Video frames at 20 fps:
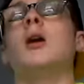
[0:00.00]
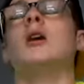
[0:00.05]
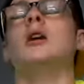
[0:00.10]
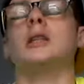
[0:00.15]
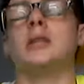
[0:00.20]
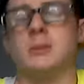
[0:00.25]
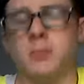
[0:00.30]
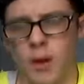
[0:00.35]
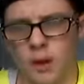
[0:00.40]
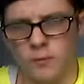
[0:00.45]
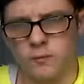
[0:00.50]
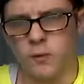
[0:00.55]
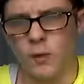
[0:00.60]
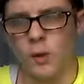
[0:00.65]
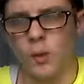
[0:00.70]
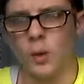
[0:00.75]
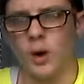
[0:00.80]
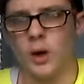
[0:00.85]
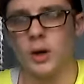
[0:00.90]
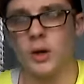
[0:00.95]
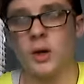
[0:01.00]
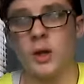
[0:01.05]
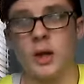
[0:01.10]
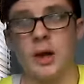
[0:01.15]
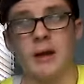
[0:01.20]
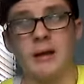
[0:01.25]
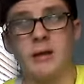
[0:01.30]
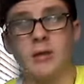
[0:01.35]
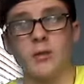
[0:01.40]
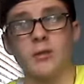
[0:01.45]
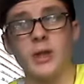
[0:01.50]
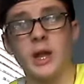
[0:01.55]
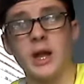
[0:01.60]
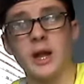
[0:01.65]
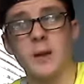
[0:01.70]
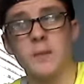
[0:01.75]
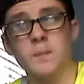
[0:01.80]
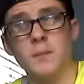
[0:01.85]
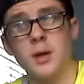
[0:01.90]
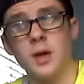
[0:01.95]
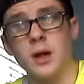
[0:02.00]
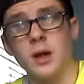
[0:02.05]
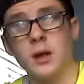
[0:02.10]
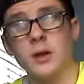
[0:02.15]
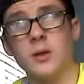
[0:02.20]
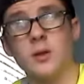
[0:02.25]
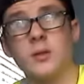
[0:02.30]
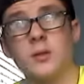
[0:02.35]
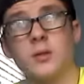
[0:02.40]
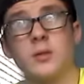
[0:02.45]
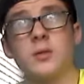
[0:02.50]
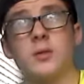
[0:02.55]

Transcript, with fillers: small forward. I don't think I'm. I don't.